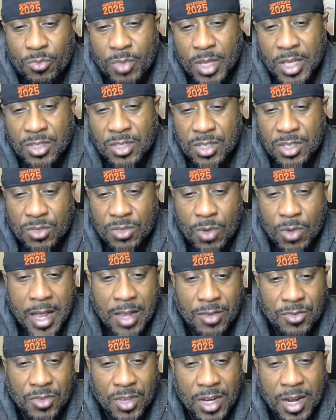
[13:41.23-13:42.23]
business
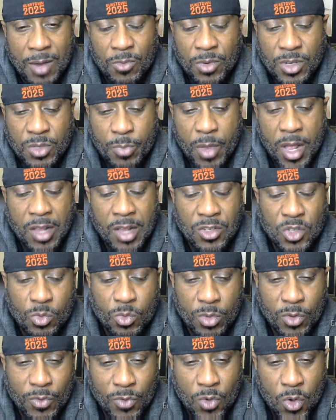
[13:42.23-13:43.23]
wise that I'm
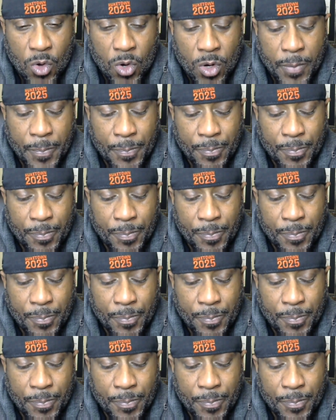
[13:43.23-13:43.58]
responsible for.